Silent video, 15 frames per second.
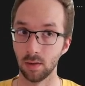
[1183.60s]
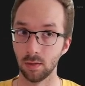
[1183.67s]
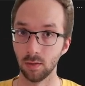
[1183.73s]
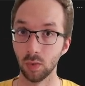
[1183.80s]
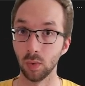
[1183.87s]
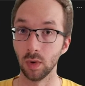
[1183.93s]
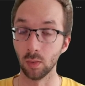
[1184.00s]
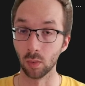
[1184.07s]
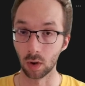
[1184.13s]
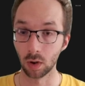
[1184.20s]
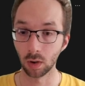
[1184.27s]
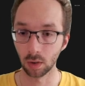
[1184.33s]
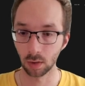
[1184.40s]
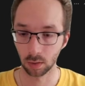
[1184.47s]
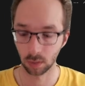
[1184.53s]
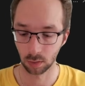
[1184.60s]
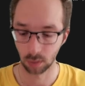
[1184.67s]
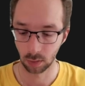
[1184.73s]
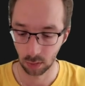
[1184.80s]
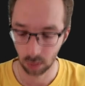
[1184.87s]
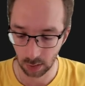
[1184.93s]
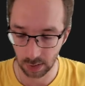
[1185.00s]
doing work.
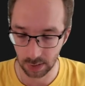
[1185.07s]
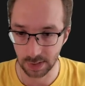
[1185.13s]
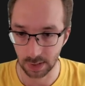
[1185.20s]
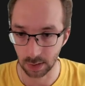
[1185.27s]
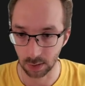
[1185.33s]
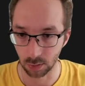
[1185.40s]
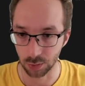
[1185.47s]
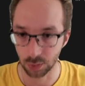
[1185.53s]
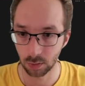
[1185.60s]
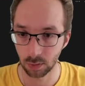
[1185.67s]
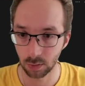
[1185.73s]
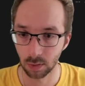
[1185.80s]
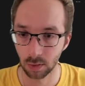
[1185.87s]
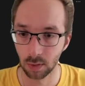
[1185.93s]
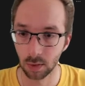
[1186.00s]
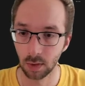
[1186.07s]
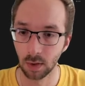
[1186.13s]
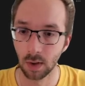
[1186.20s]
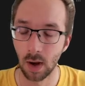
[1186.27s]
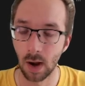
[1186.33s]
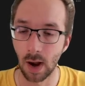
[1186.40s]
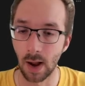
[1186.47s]
Let's set it to 2.
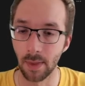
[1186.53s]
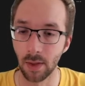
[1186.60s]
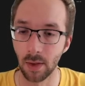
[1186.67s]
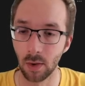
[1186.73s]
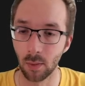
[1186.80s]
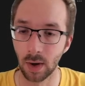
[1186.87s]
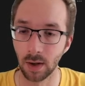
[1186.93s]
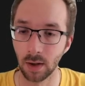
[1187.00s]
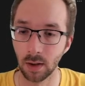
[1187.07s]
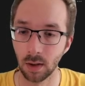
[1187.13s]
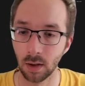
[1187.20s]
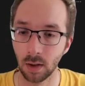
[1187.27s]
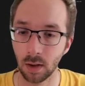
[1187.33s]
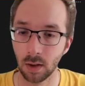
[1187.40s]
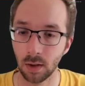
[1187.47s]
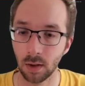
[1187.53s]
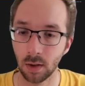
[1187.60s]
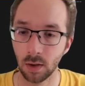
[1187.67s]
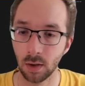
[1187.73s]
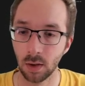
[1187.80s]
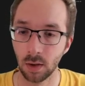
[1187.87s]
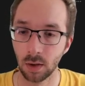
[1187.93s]
And the other one
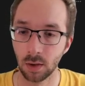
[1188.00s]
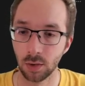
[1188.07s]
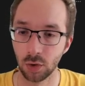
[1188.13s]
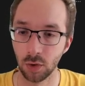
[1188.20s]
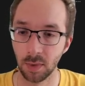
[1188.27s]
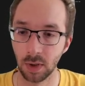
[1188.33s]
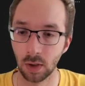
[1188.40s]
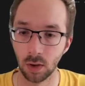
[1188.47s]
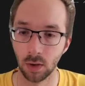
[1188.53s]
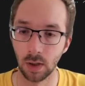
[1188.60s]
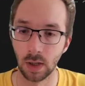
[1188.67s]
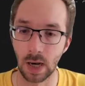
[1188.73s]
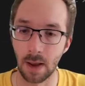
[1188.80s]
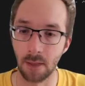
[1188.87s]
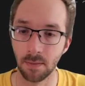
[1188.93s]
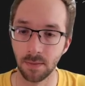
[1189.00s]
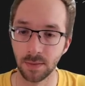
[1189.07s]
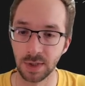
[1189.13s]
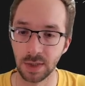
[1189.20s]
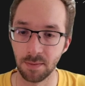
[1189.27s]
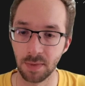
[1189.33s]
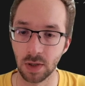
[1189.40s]
should be called num
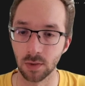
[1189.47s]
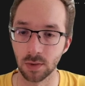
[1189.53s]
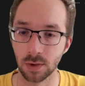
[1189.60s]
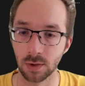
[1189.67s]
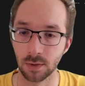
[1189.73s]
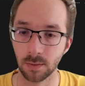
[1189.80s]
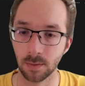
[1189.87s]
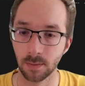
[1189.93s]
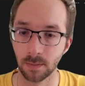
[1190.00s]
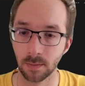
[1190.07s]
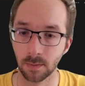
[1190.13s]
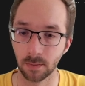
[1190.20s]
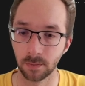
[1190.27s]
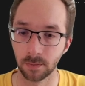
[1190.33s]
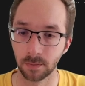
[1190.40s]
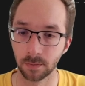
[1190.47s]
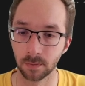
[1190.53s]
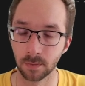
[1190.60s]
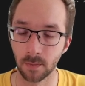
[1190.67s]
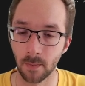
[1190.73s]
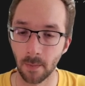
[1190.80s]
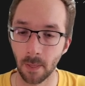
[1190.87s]
GPUs,
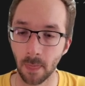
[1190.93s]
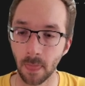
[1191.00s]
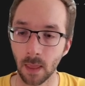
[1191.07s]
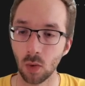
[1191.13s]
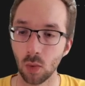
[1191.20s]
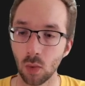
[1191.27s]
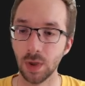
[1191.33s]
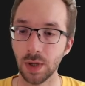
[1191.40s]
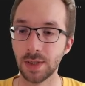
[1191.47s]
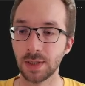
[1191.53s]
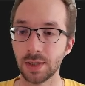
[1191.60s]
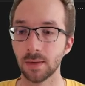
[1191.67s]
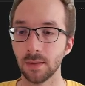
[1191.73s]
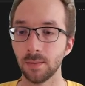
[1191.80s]
which